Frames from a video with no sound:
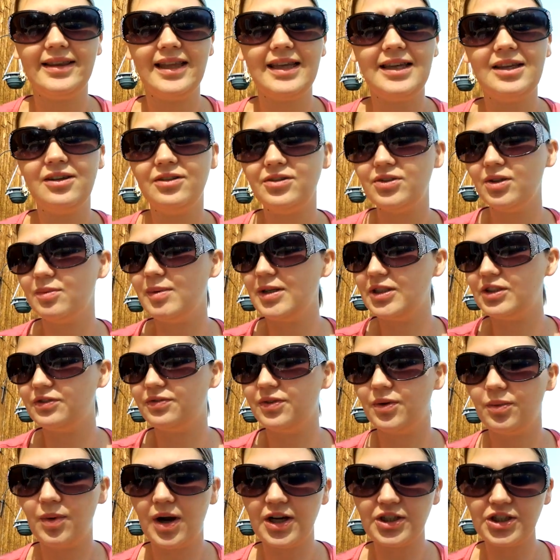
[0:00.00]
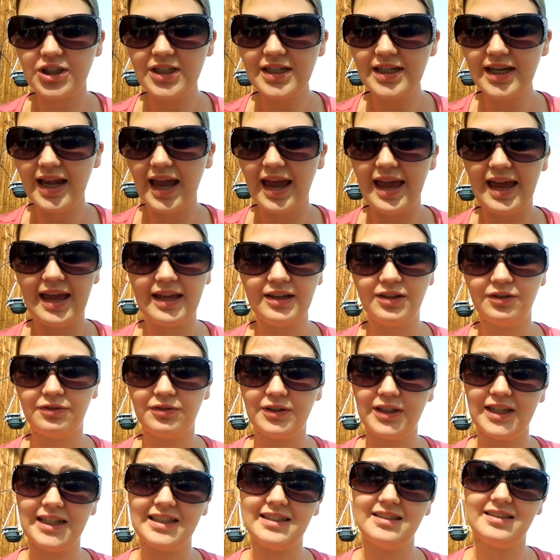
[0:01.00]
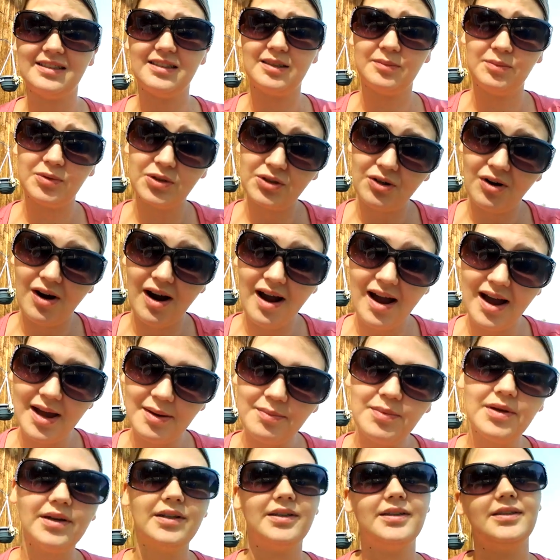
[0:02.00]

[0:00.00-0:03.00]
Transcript: thank you so much for watching, and don't forget to subscribe.